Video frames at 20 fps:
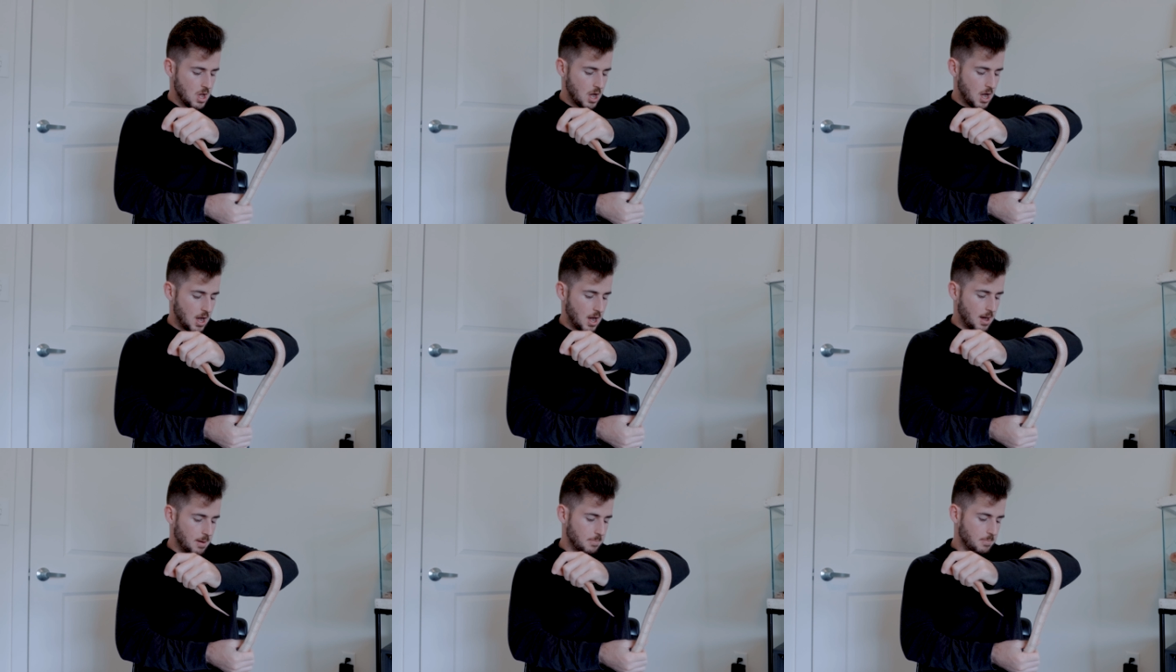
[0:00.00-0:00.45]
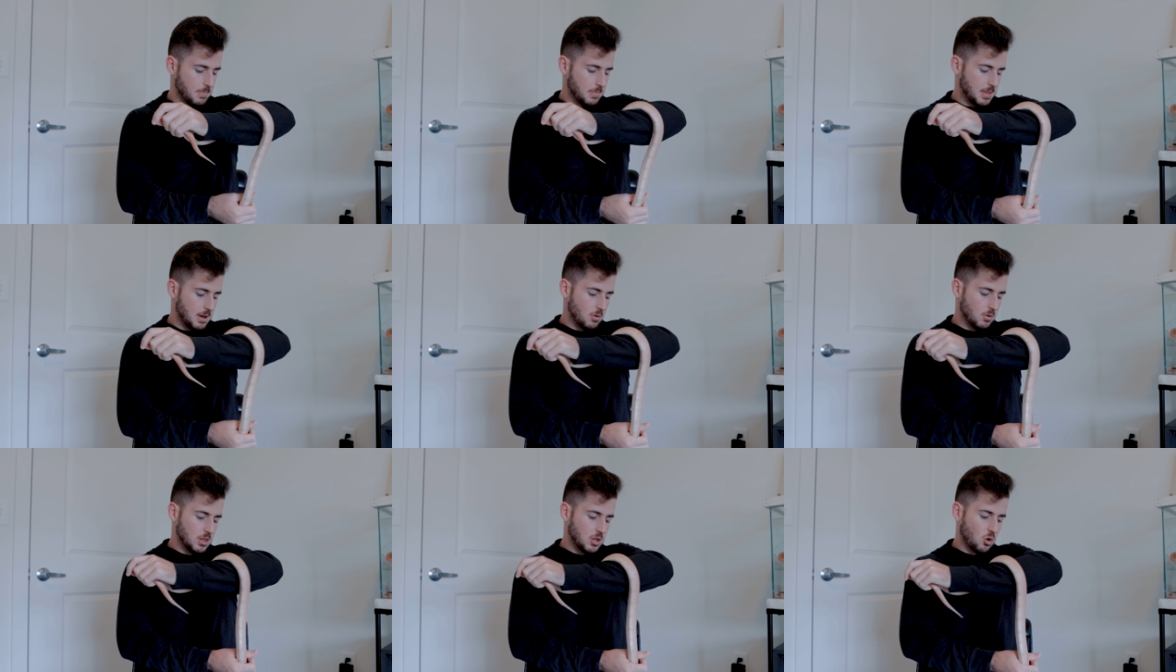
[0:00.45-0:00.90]
Um,
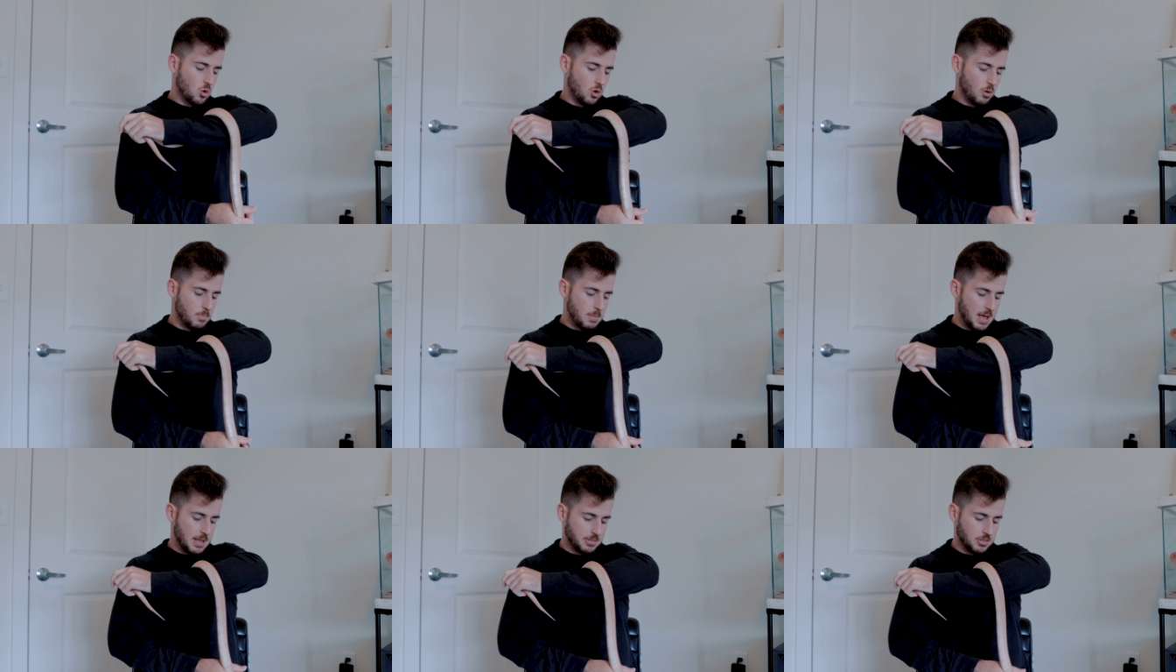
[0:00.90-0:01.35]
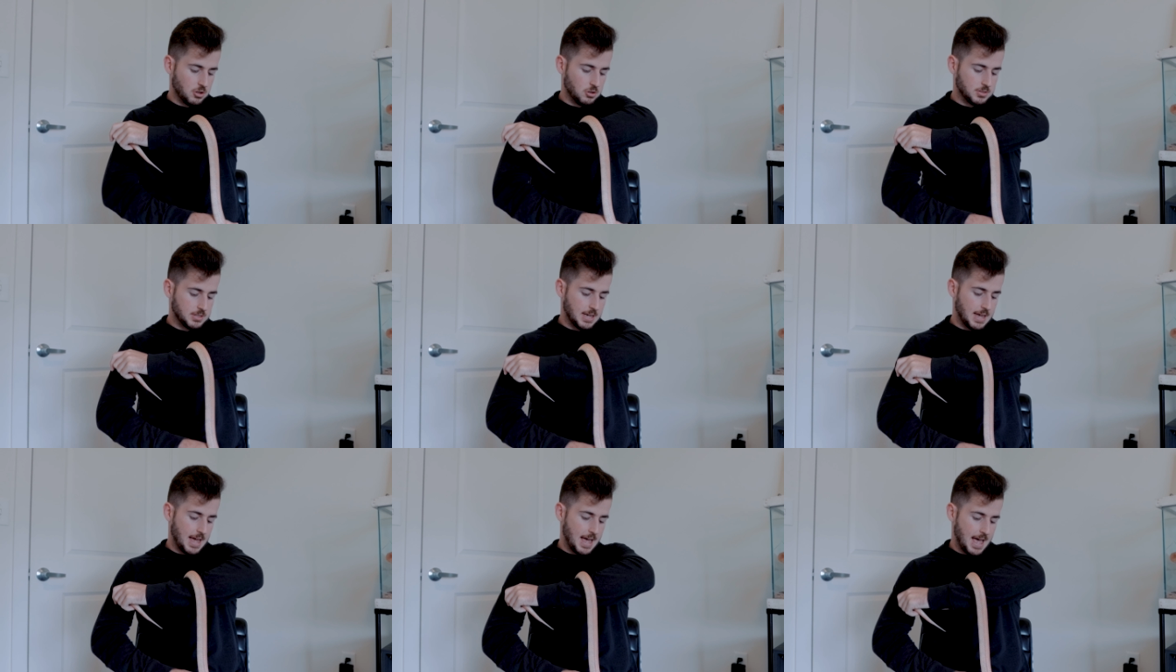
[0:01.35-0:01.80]
they're a really cool pet
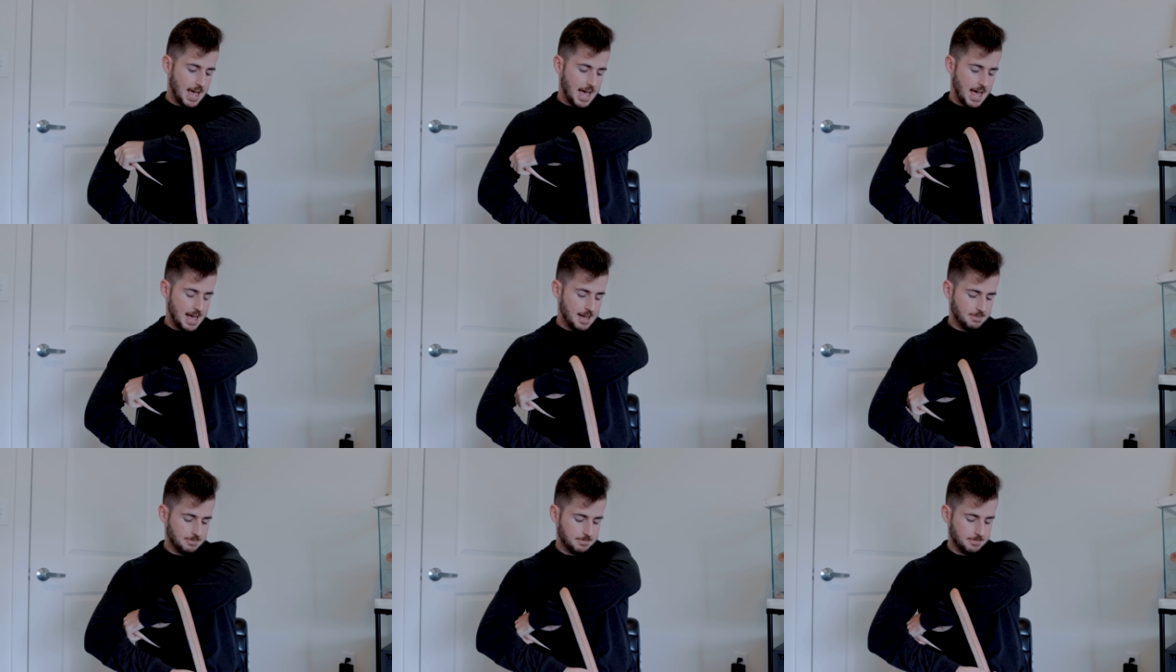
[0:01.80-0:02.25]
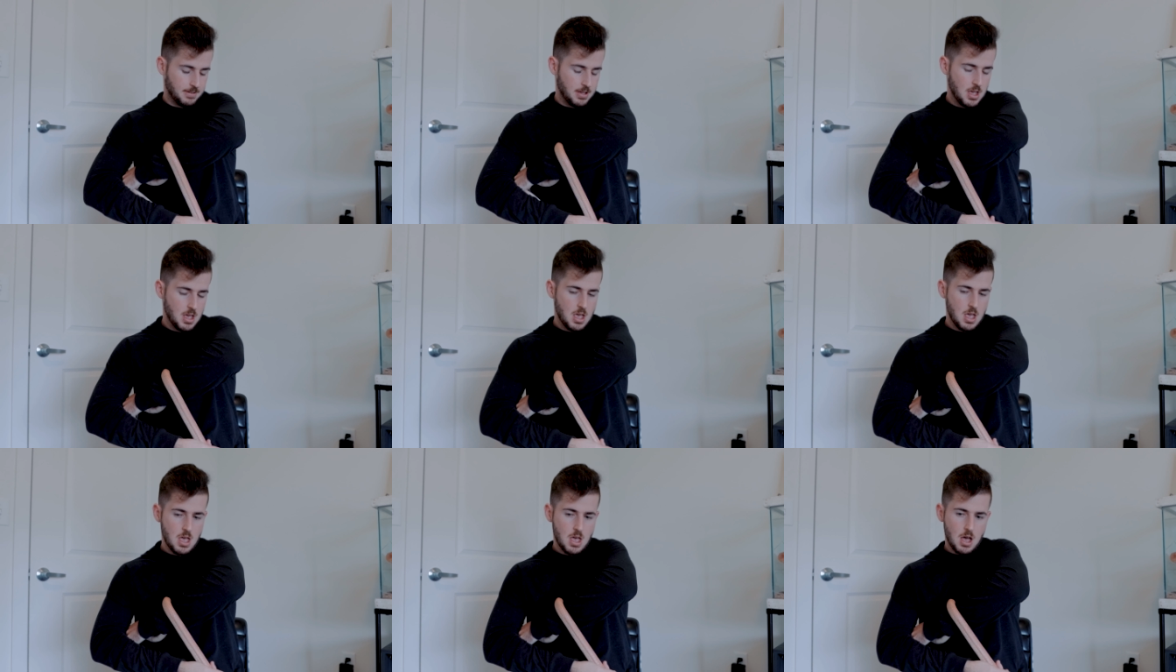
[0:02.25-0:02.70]
though to have.
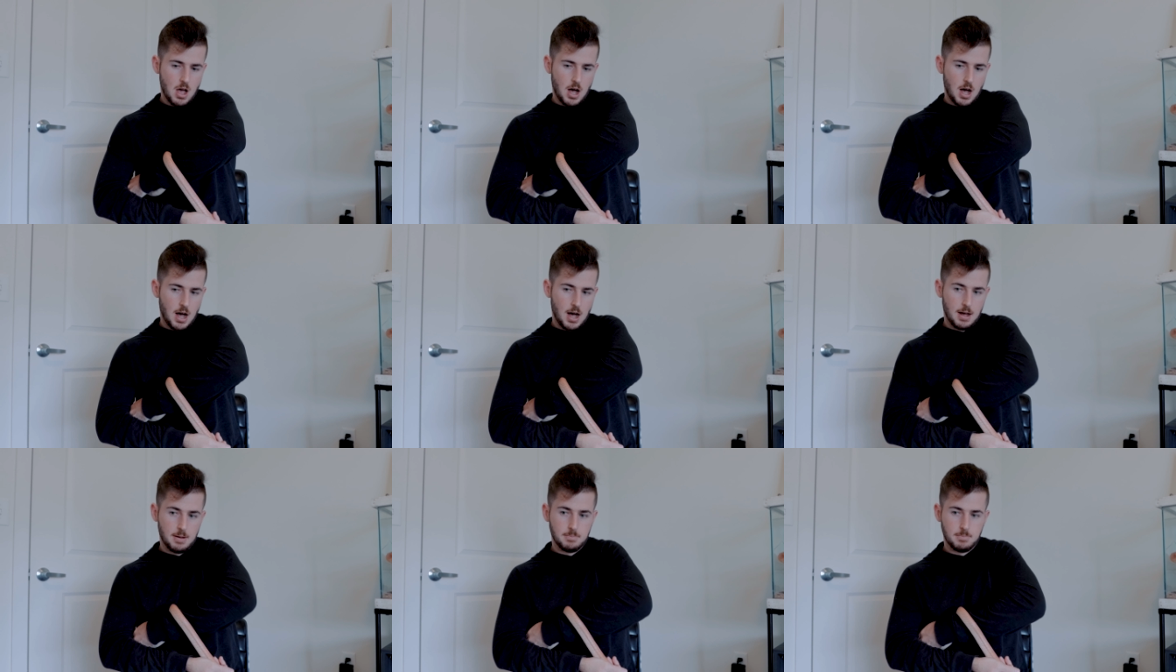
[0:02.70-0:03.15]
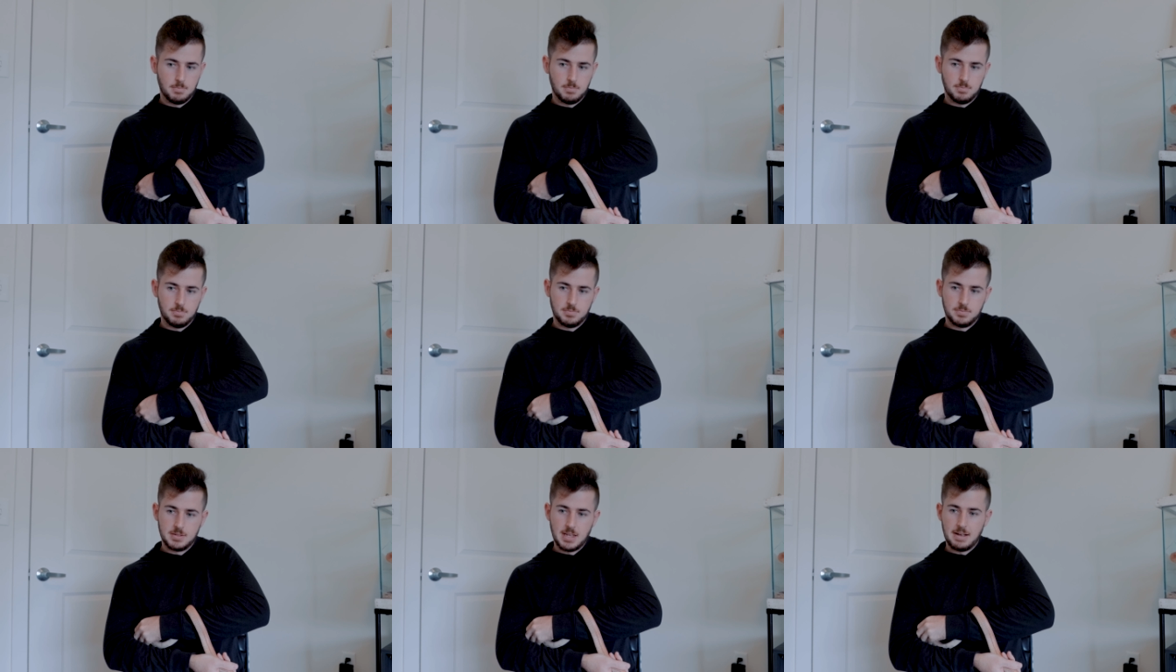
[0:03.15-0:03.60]
Um,
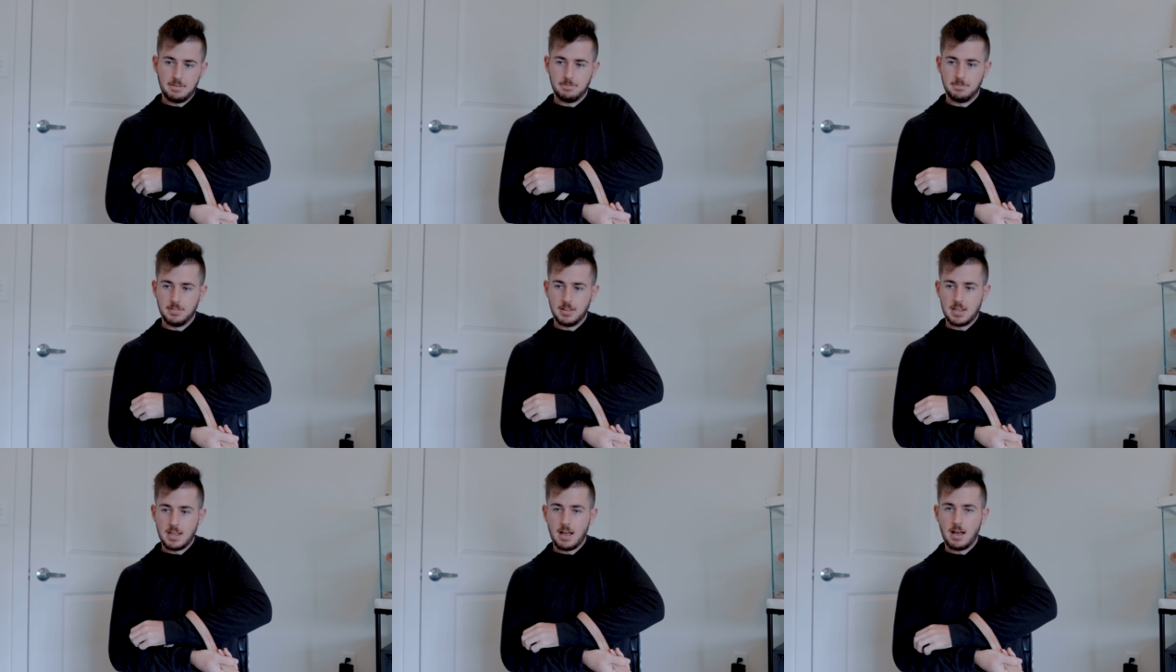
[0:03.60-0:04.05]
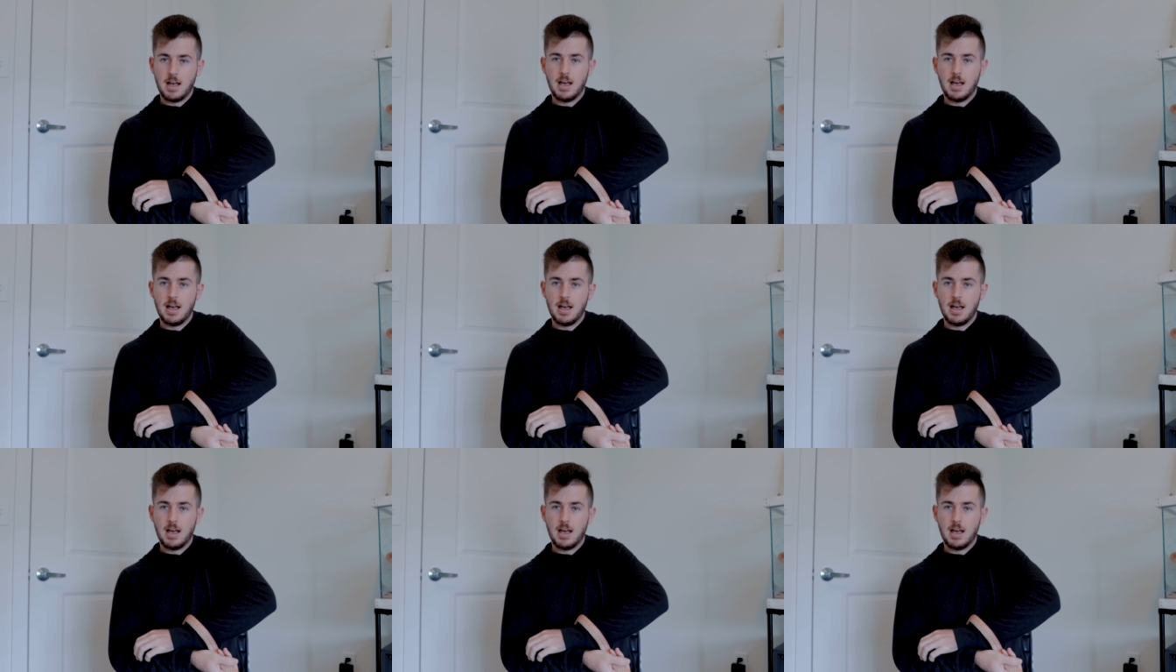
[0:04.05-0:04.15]
definitely